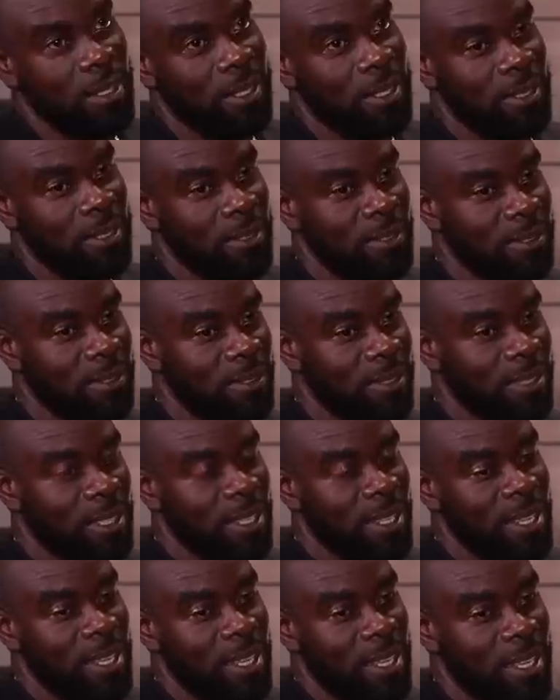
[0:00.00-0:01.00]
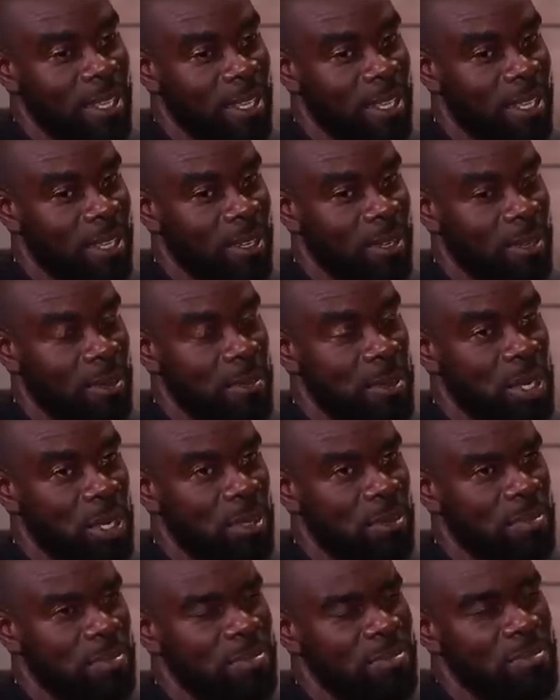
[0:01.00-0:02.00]
You know? You know, but
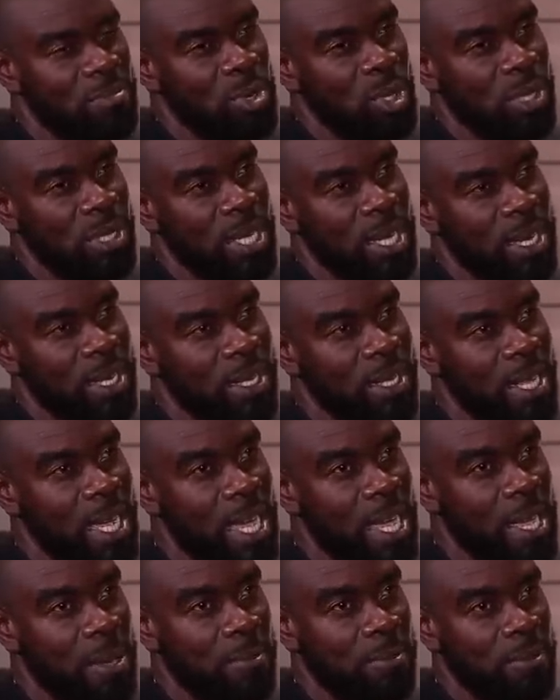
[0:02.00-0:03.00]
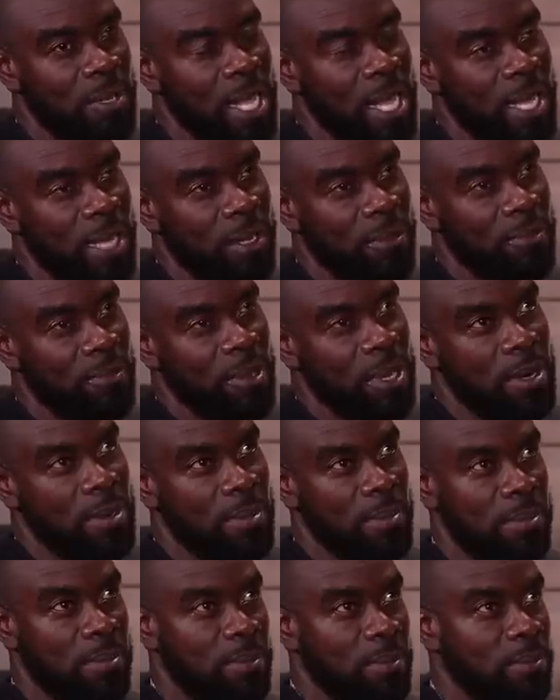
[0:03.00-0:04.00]
most of the time, like
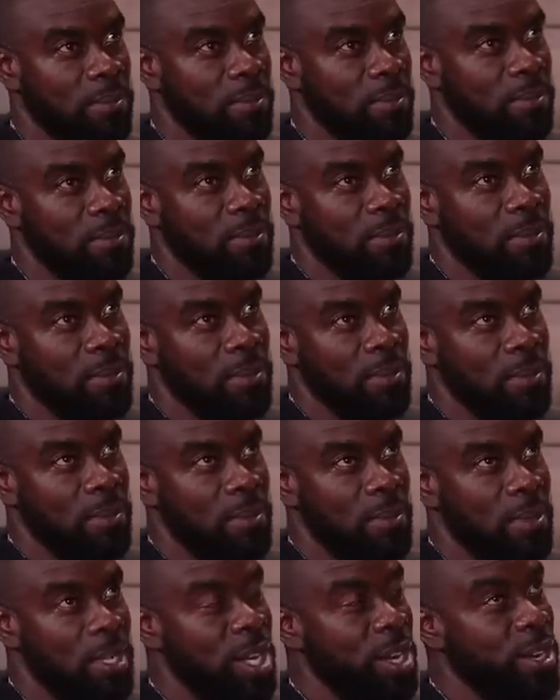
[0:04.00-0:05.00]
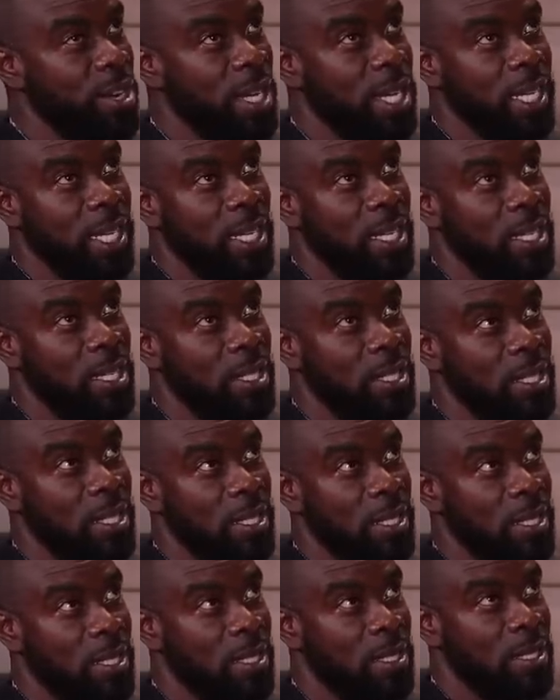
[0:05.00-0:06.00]
from early
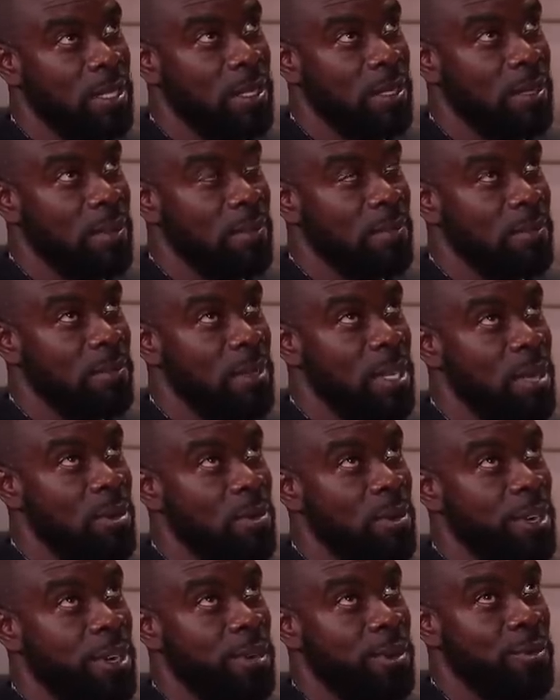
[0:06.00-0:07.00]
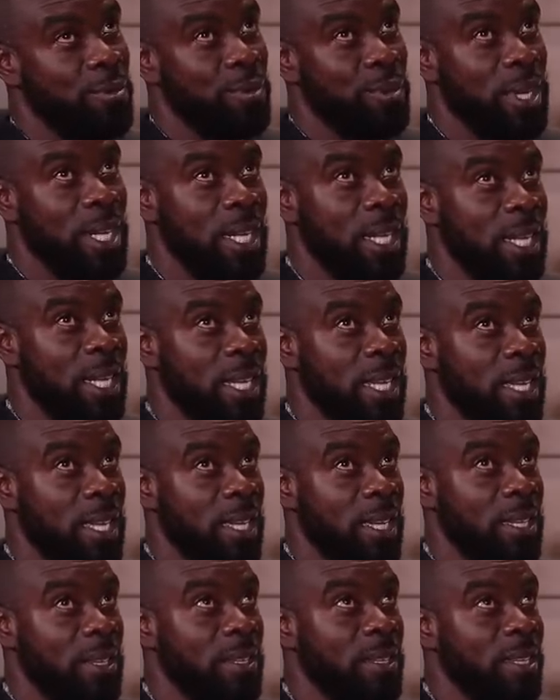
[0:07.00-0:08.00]
ages, they weren't
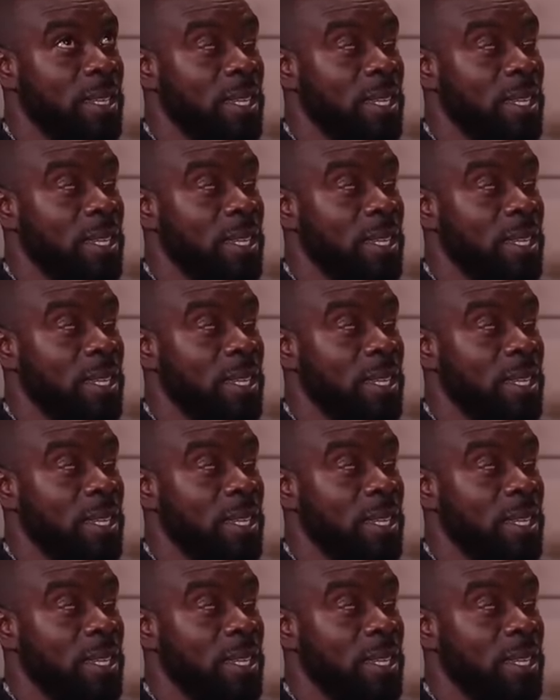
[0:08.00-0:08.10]
really